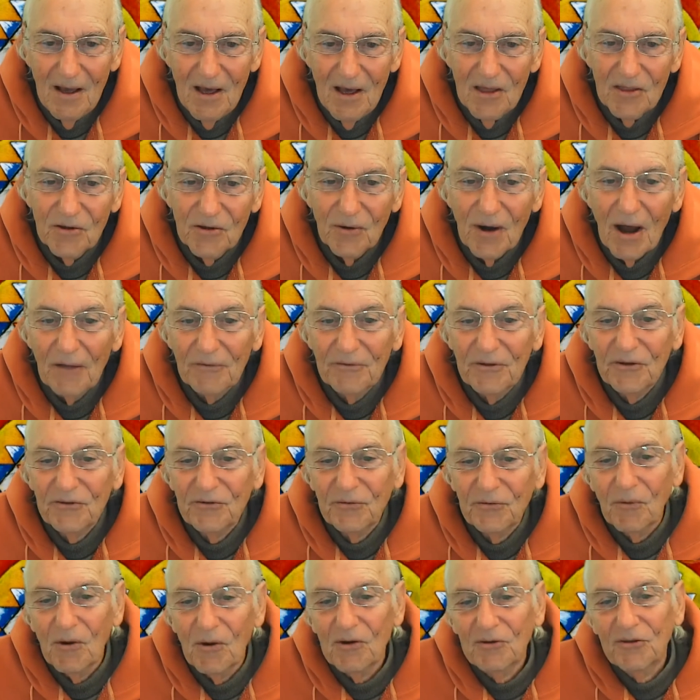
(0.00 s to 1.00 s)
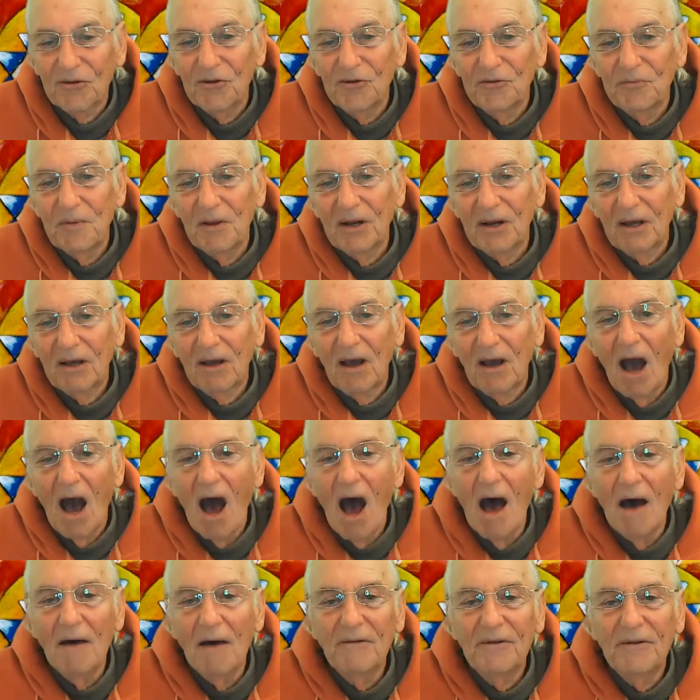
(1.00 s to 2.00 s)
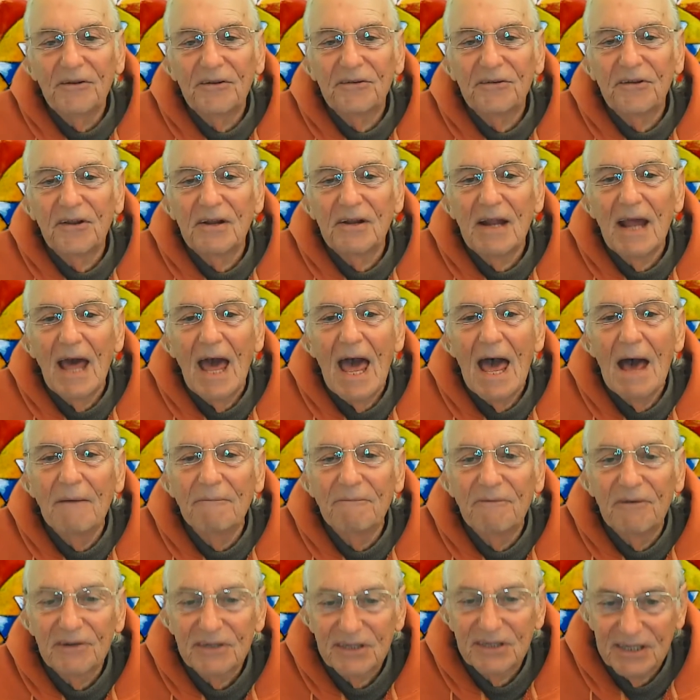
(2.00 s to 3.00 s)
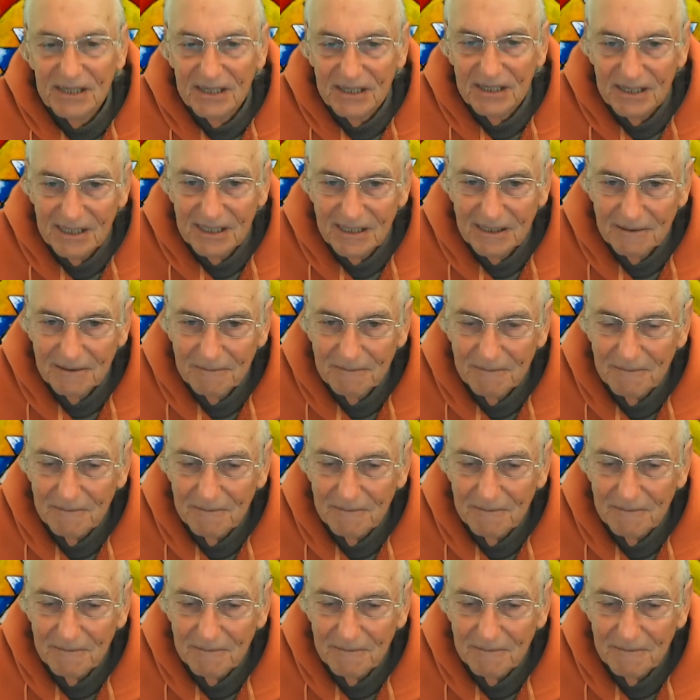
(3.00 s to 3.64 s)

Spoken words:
Throughout this work, there's been a constant emphasis